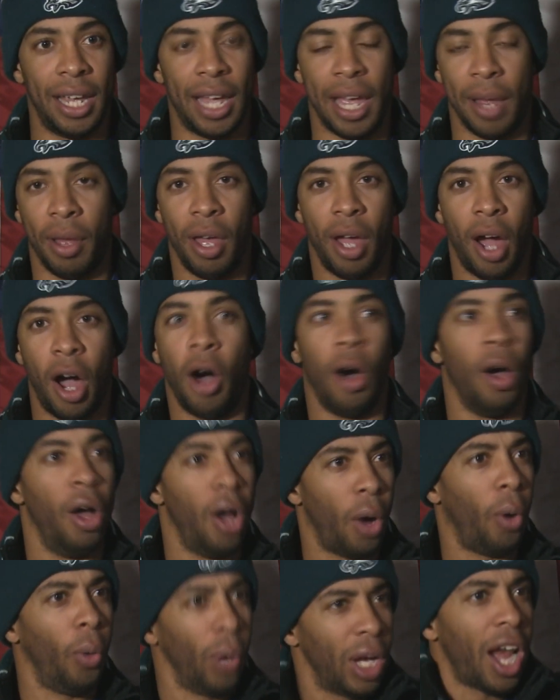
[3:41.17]
and
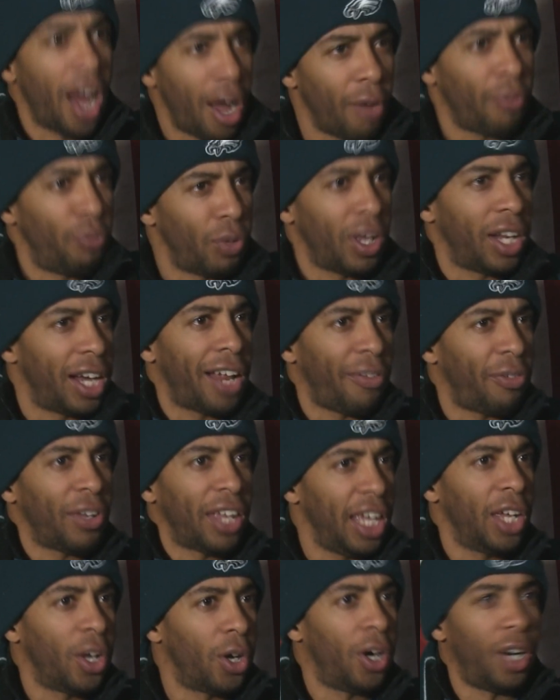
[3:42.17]
oh, we love
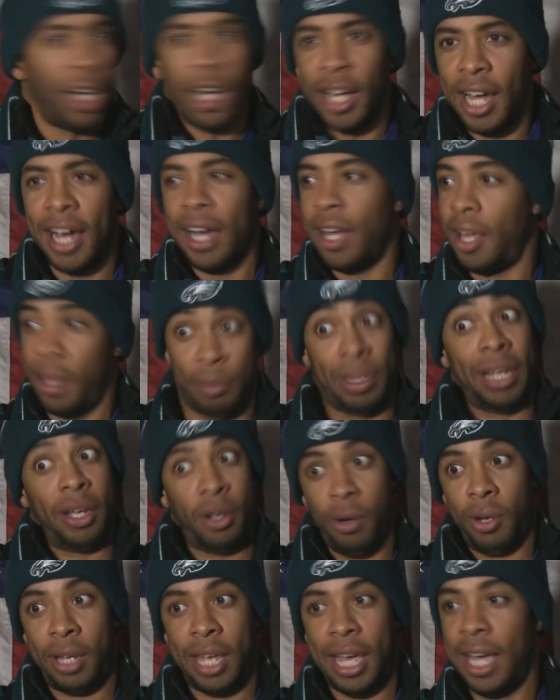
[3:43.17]
Philadelphia Eagles, huh? I'm
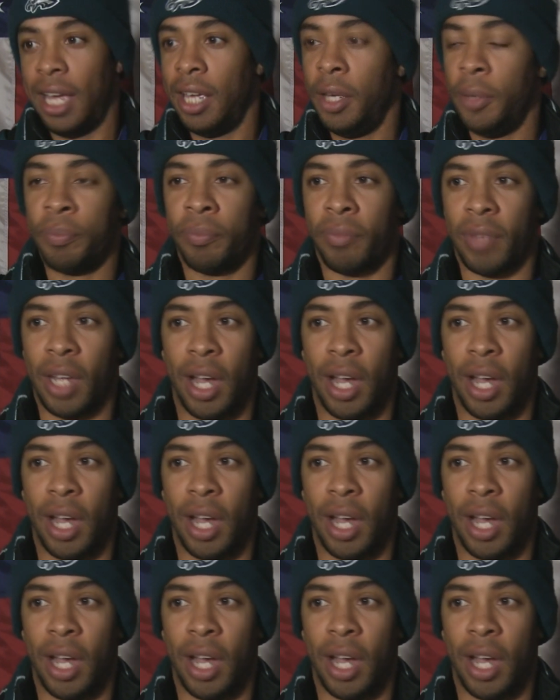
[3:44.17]
like, okay,